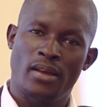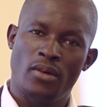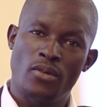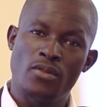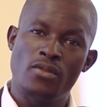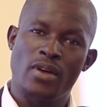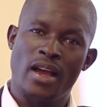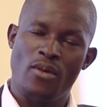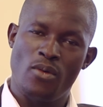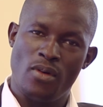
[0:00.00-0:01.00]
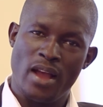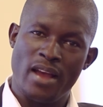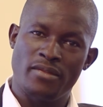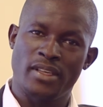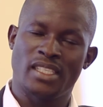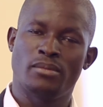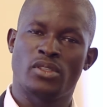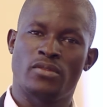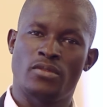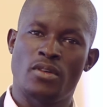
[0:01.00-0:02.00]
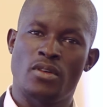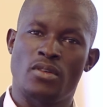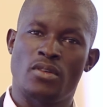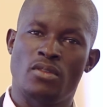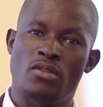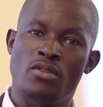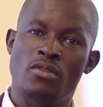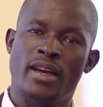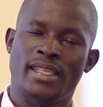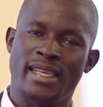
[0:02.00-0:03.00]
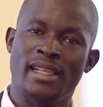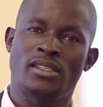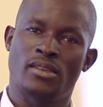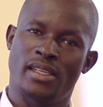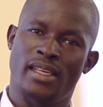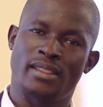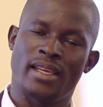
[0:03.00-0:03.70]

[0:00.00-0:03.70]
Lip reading: who are victims of war, who are child soldiers.